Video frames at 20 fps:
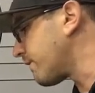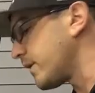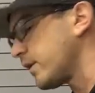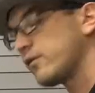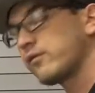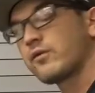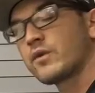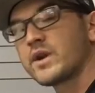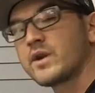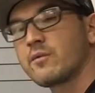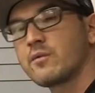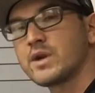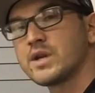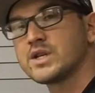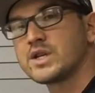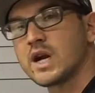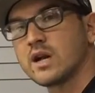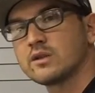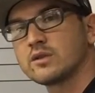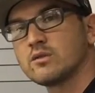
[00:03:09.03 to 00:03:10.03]
feel free to
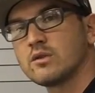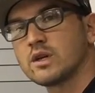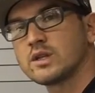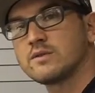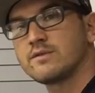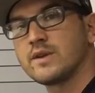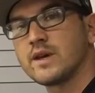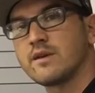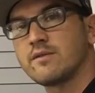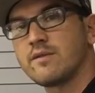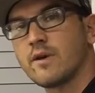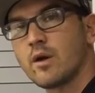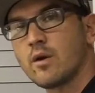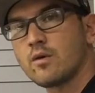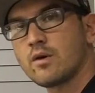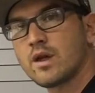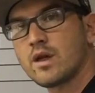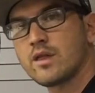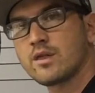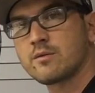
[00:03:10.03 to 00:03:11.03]
reach out to us via
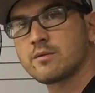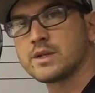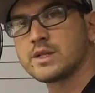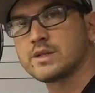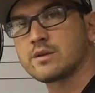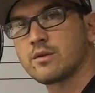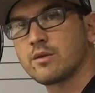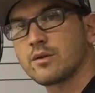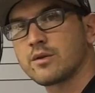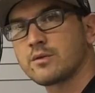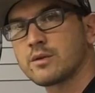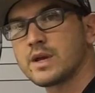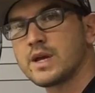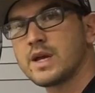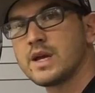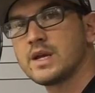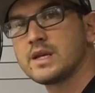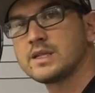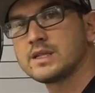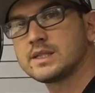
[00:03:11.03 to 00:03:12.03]
phone,
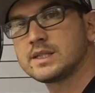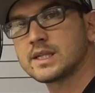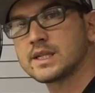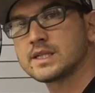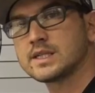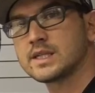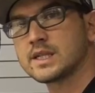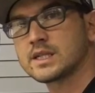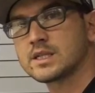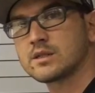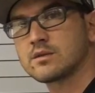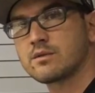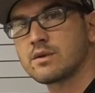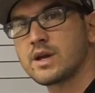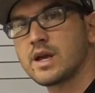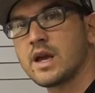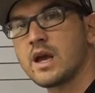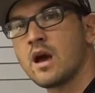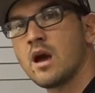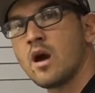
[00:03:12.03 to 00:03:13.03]

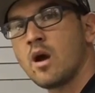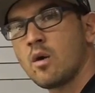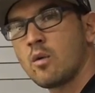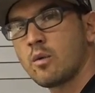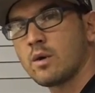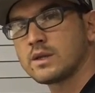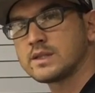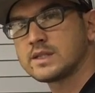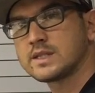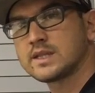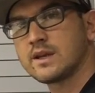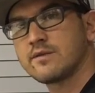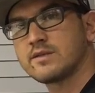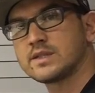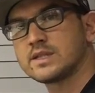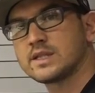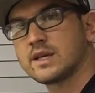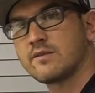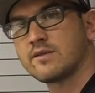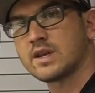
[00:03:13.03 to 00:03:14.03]

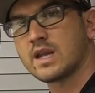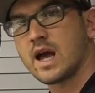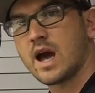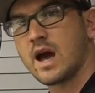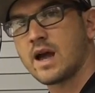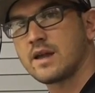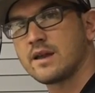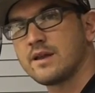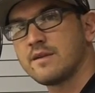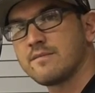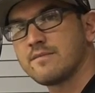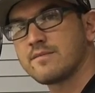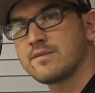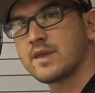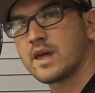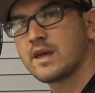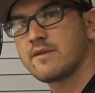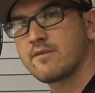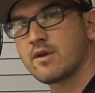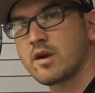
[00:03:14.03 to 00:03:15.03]
303-663-1779.
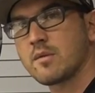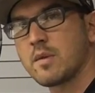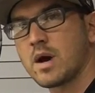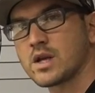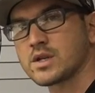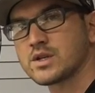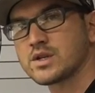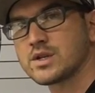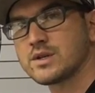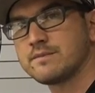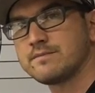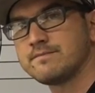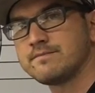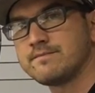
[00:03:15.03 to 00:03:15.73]
Thank you very much.